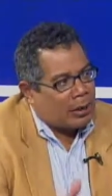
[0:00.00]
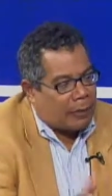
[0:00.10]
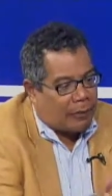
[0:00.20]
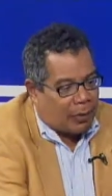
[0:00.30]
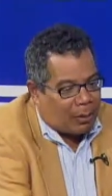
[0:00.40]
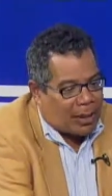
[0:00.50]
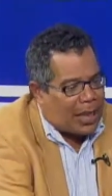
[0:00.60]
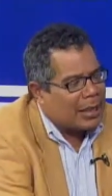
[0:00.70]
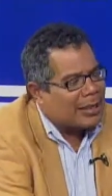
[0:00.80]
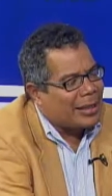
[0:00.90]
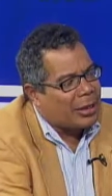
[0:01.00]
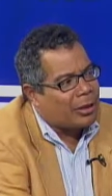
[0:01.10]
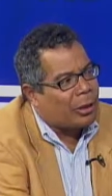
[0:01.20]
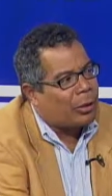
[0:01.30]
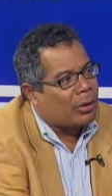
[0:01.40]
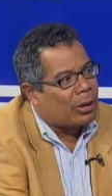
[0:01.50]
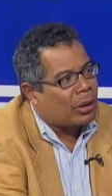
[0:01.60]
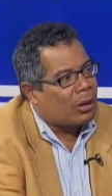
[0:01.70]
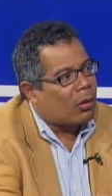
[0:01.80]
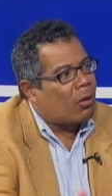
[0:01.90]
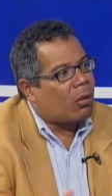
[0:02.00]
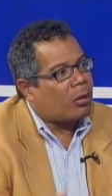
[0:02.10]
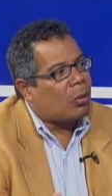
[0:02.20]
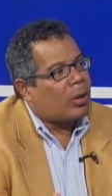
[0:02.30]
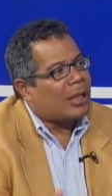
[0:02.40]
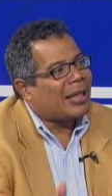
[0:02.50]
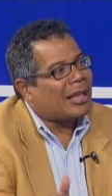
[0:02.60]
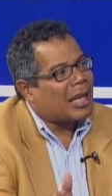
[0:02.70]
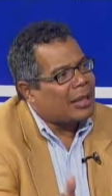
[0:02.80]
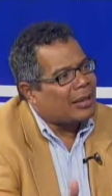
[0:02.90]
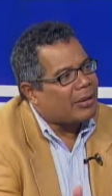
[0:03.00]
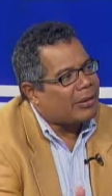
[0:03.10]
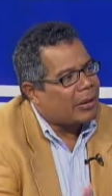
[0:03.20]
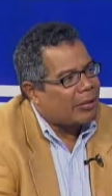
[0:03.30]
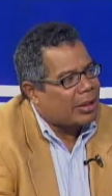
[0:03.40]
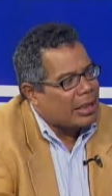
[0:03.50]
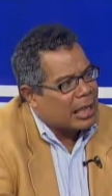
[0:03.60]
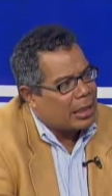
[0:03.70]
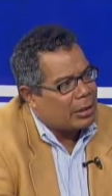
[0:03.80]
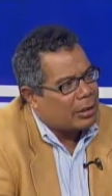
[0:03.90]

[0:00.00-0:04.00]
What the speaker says: from 1930 all the way to 1979?